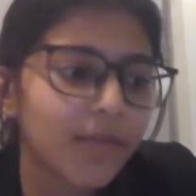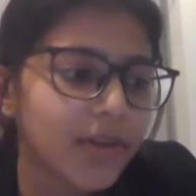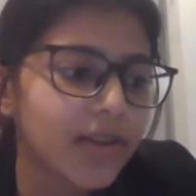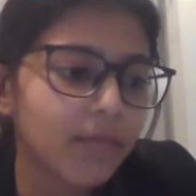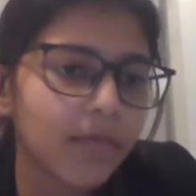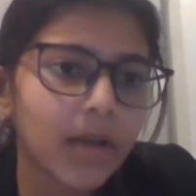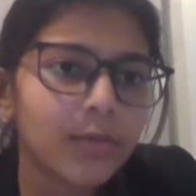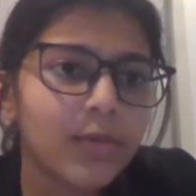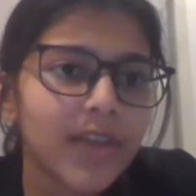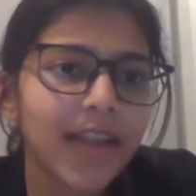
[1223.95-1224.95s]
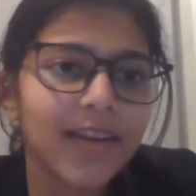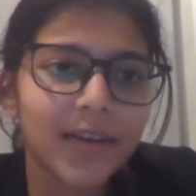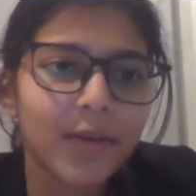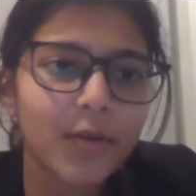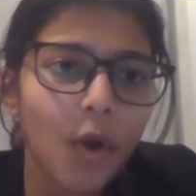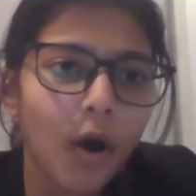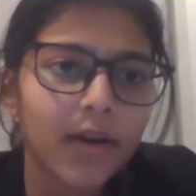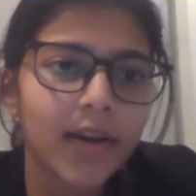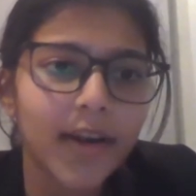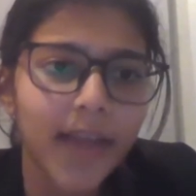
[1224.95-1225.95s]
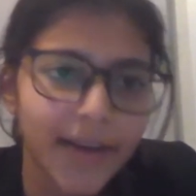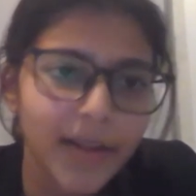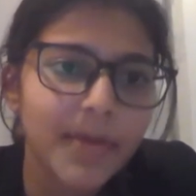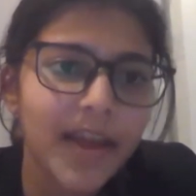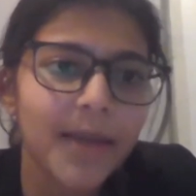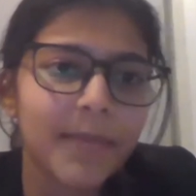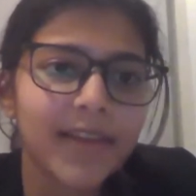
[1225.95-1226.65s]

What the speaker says: for someone who's like not done any prep,